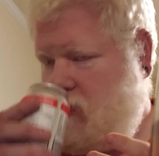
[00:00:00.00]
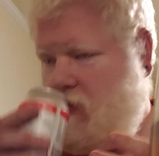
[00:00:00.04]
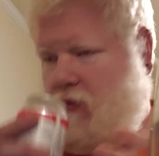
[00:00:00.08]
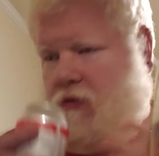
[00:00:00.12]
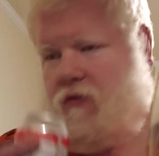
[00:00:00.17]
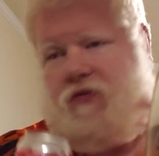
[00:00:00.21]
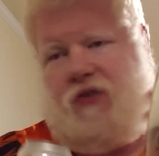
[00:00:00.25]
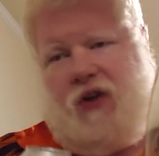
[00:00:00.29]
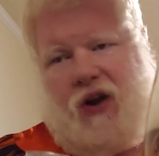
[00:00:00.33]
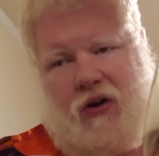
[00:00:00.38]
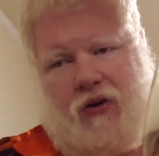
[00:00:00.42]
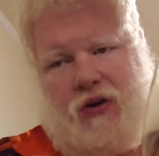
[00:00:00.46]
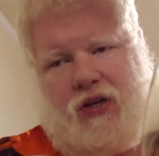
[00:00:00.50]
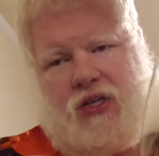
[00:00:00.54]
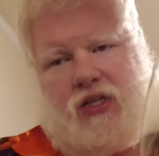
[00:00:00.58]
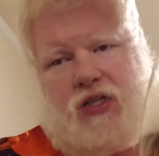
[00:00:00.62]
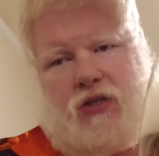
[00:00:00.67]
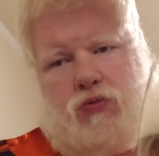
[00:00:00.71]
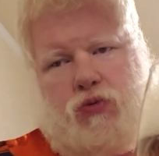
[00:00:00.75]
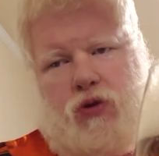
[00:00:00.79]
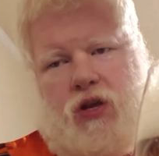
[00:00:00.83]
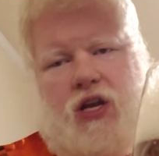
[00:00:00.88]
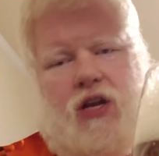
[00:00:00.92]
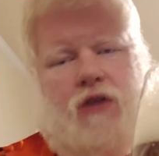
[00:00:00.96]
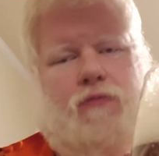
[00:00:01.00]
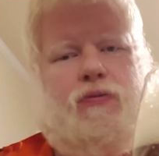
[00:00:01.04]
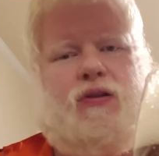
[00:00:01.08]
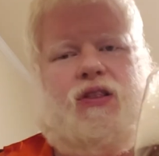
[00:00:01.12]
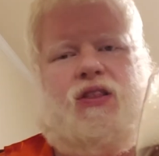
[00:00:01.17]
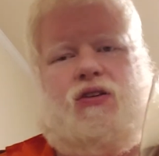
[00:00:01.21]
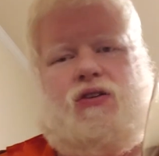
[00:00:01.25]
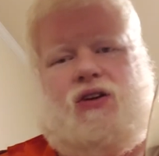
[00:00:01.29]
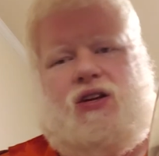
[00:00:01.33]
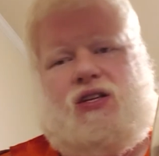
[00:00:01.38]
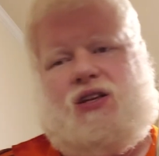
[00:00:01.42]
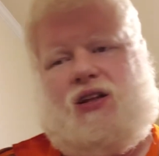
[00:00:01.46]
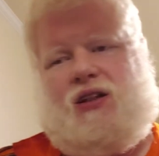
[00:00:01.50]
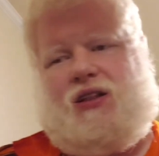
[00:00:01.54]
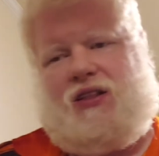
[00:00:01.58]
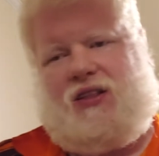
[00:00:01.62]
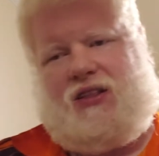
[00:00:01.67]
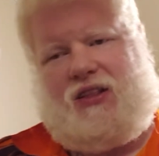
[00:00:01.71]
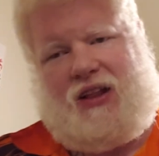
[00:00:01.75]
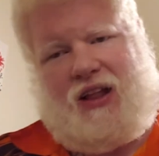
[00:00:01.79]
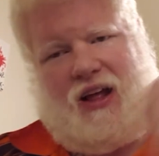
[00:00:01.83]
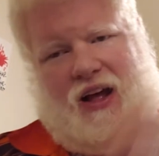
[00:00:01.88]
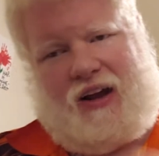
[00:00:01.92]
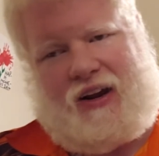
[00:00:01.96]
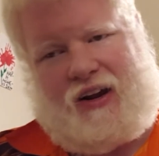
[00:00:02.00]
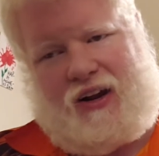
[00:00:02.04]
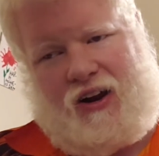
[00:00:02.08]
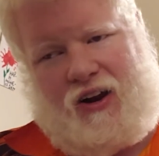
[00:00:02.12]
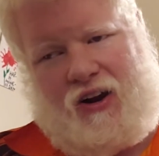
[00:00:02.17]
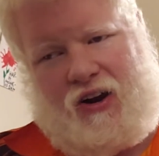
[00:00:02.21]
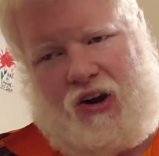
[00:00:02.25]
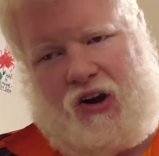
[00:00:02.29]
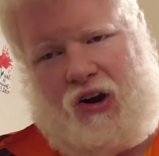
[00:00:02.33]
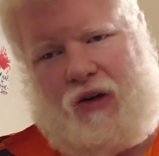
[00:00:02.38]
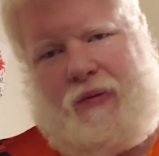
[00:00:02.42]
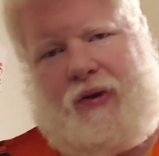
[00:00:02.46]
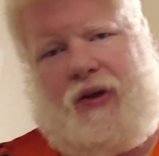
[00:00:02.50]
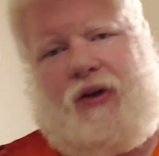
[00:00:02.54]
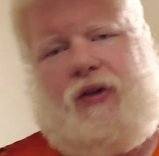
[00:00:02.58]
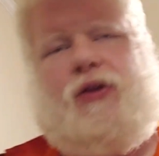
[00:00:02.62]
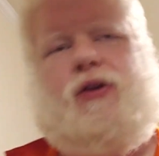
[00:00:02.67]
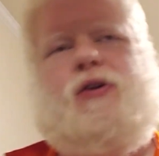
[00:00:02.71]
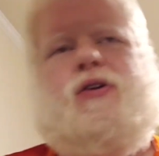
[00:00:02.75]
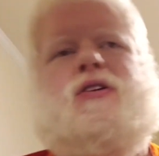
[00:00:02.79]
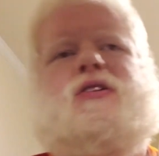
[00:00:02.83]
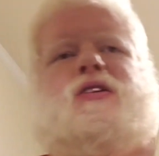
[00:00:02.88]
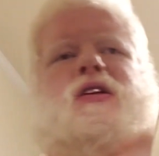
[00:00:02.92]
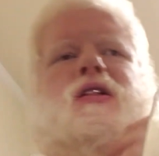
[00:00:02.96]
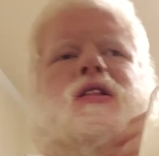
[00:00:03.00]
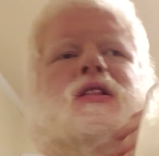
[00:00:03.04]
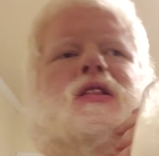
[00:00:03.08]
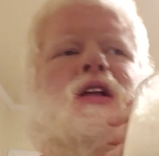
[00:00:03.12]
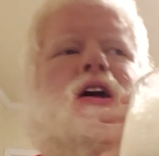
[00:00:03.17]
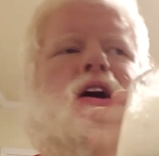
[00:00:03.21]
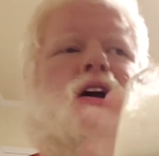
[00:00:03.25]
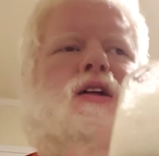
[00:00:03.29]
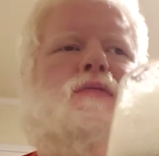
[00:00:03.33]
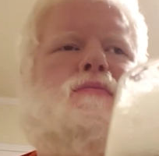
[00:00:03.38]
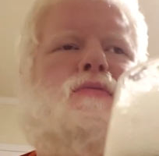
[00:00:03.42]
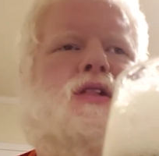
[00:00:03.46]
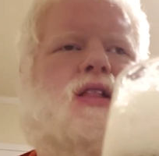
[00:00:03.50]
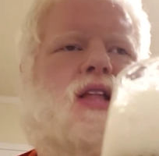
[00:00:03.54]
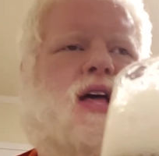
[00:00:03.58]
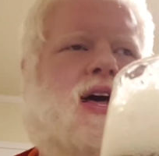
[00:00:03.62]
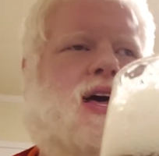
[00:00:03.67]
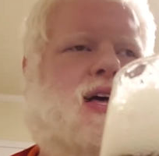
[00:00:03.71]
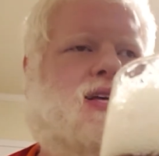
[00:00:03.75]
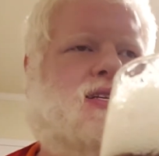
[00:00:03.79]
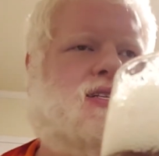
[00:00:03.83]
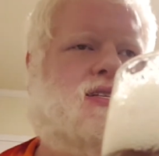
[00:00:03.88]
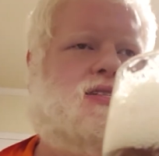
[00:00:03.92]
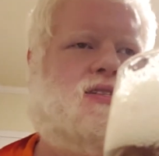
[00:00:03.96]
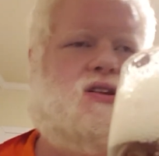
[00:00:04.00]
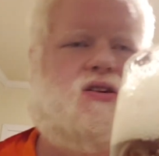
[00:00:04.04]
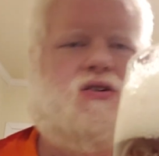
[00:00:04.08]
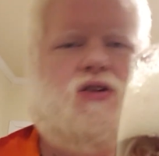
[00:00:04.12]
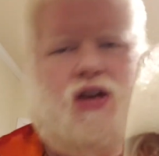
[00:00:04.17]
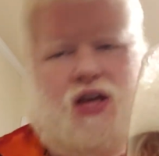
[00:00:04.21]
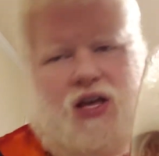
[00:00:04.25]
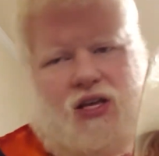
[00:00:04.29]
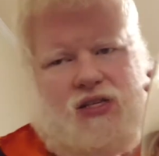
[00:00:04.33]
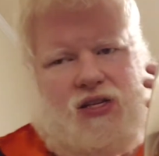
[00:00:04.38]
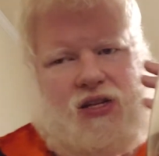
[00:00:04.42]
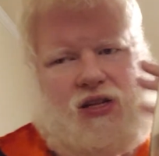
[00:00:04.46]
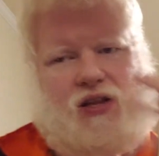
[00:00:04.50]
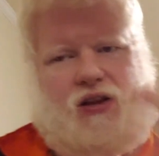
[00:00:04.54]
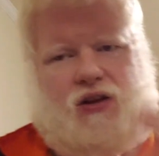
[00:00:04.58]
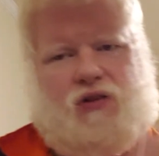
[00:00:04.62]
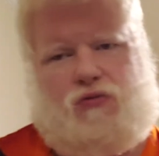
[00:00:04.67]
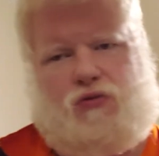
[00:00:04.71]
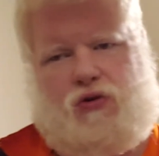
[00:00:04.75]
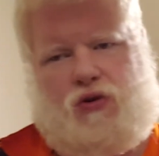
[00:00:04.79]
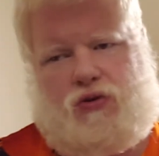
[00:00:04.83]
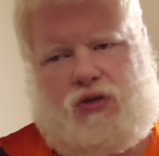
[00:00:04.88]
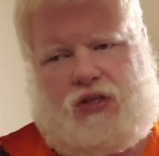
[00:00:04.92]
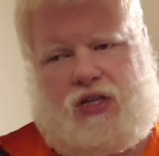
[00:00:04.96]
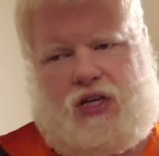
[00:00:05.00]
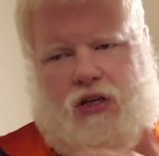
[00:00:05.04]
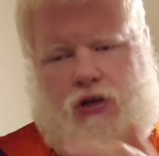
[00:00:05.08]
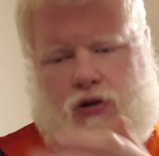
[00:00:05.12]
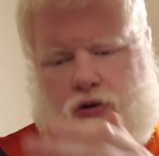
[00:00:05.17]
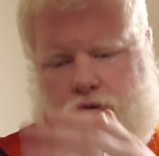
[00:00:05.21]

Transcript: Very sweet, but there is a lot of caramel, there is a lot of molasses, there is a little roasty